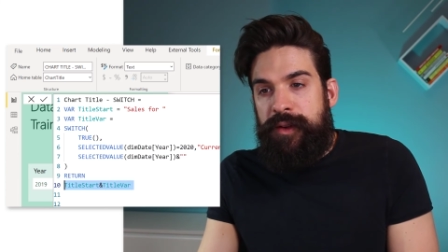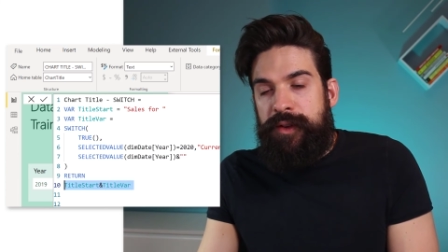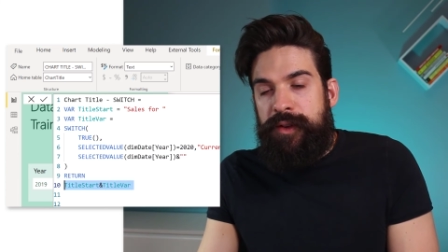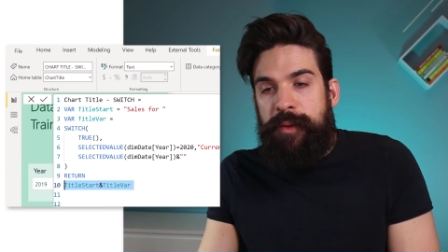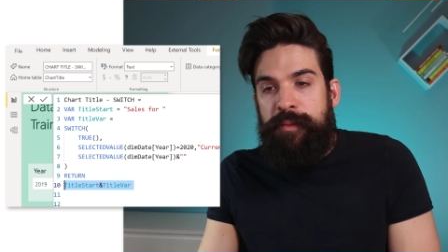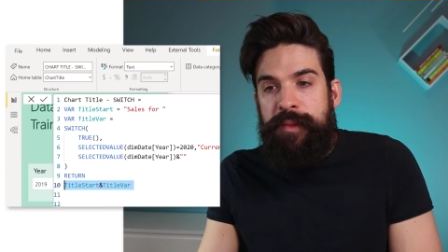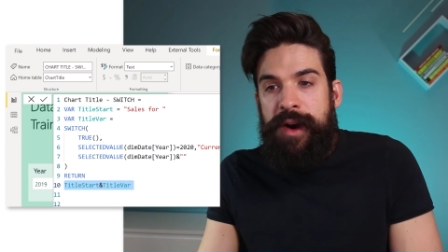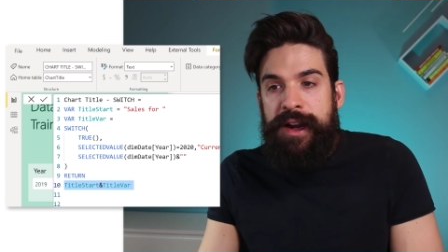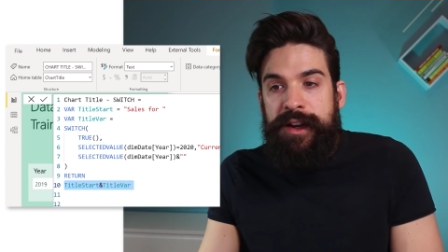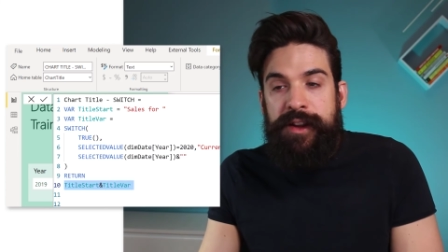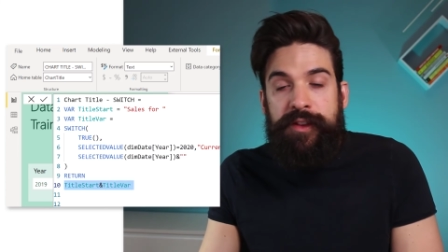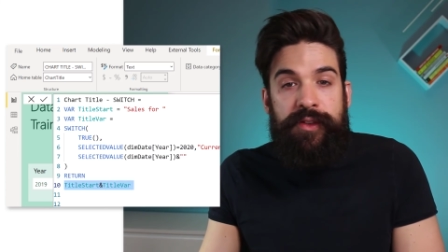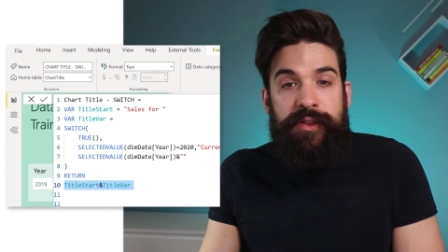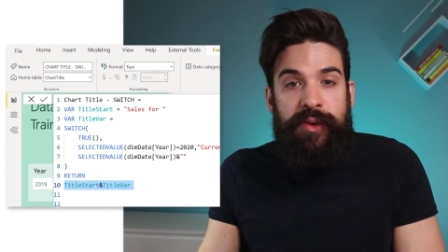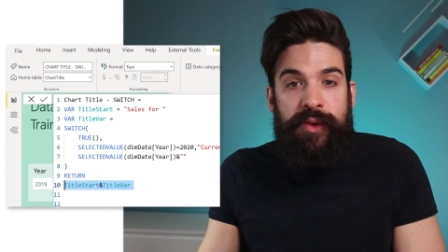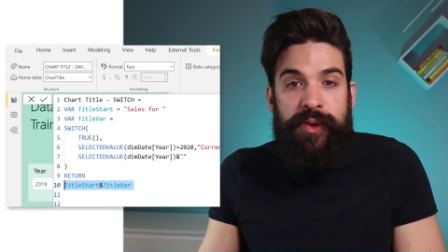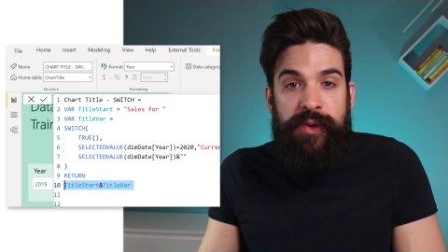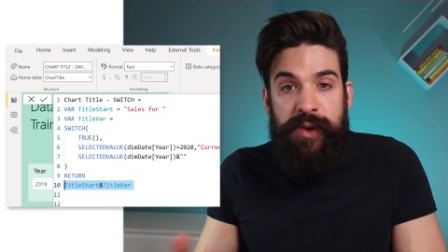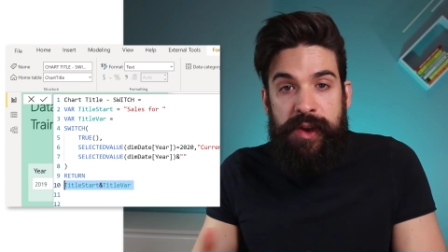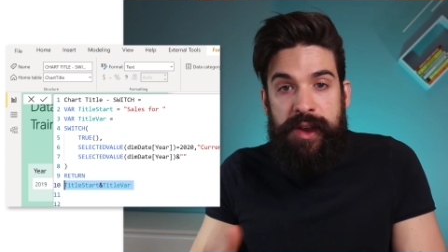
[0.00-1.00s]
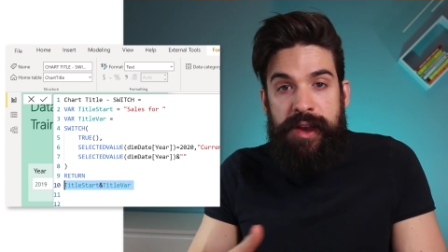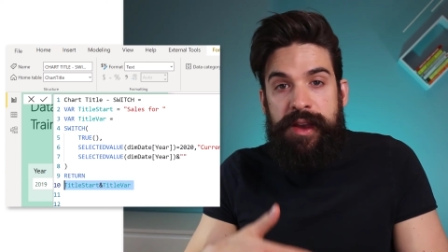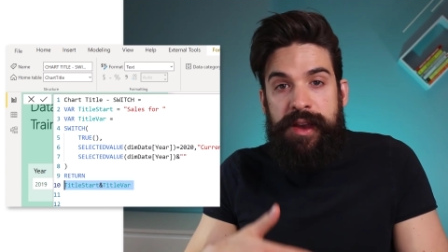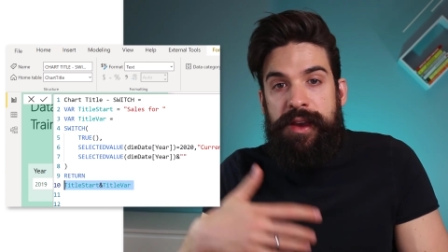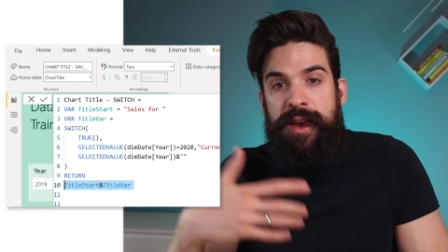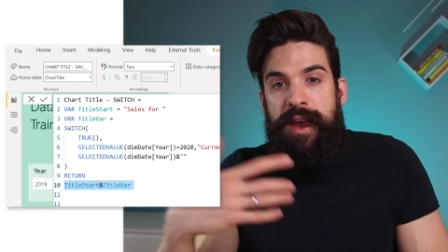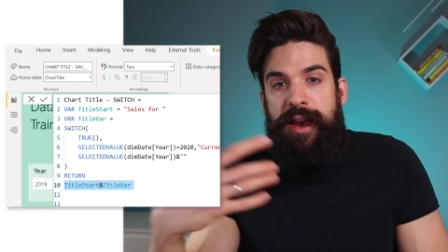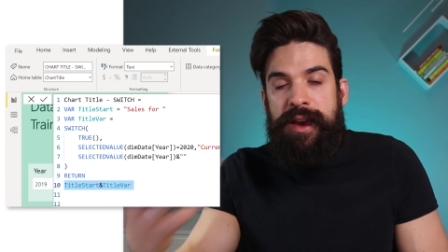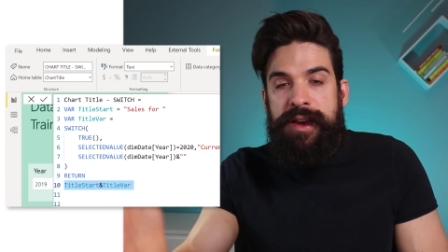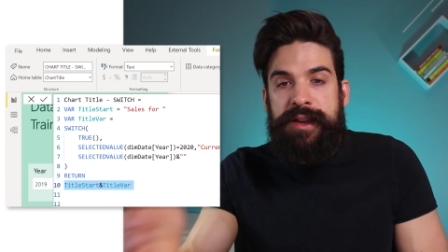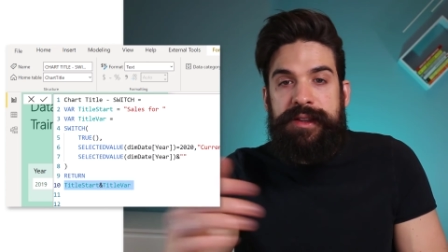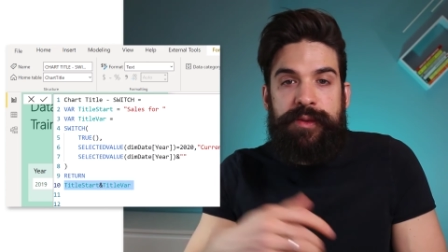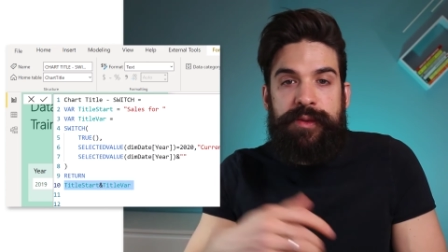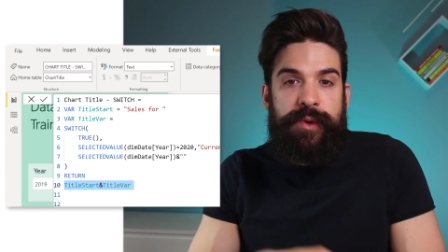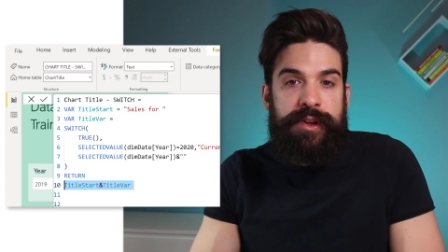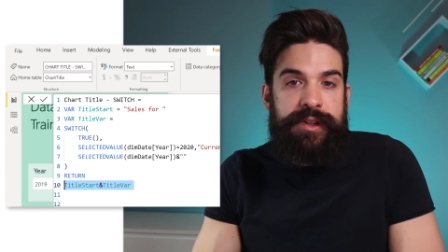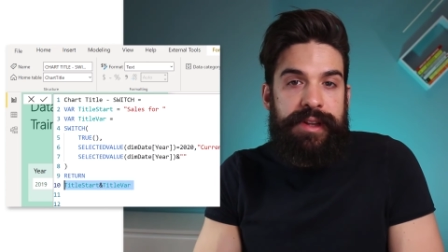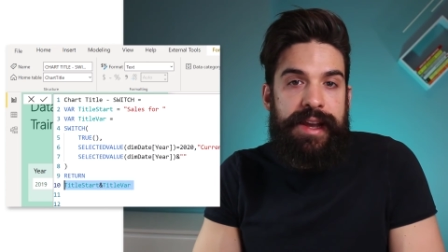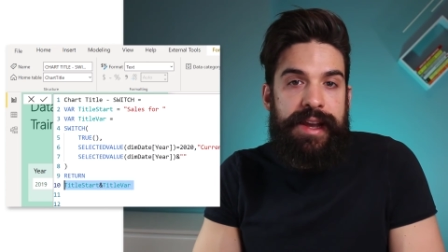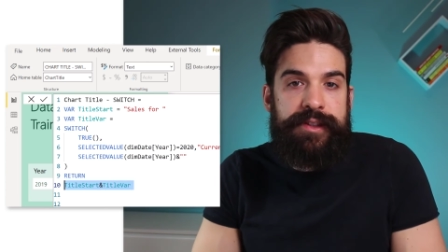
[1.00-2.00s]
combine the two as
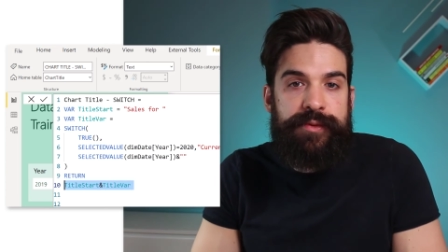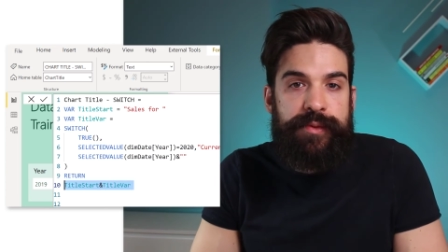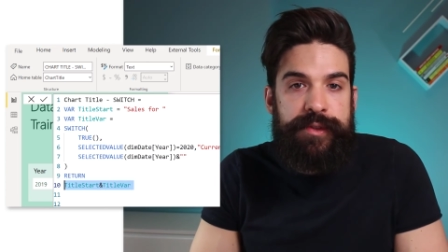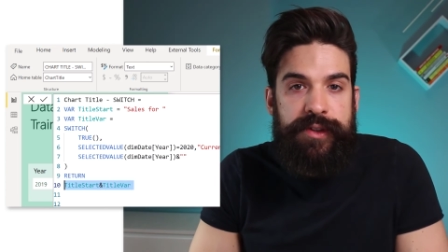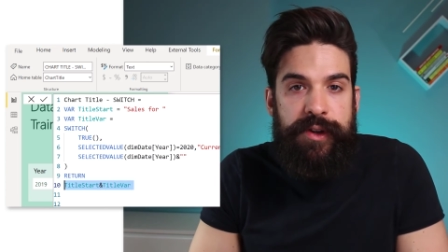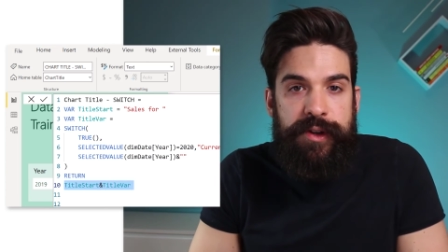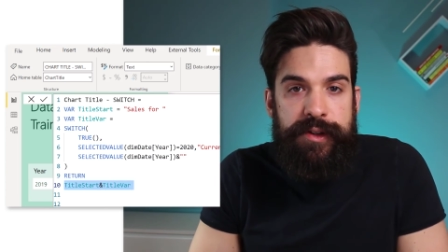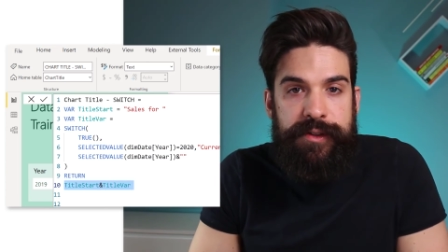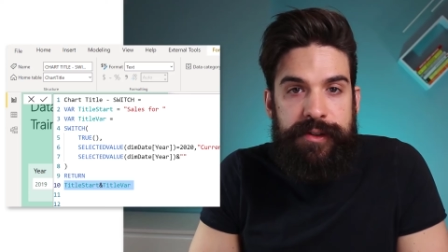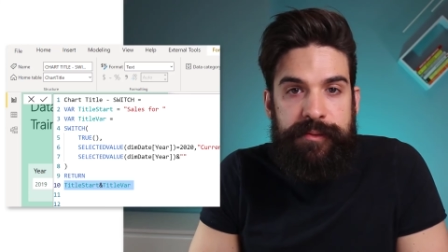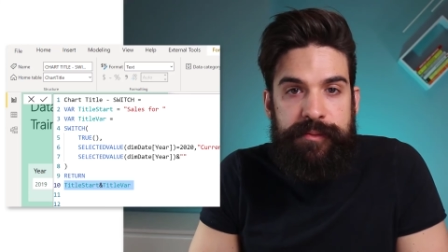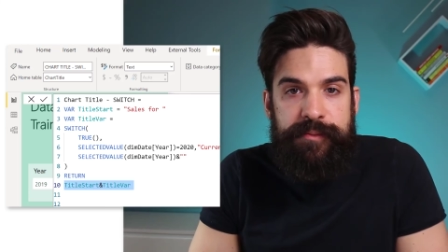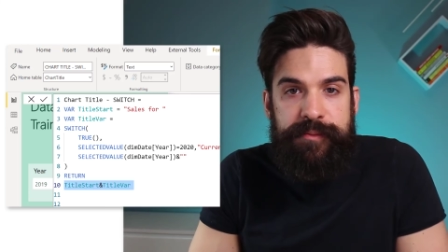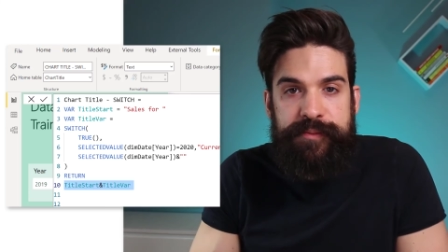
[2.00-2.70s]
what gets returned.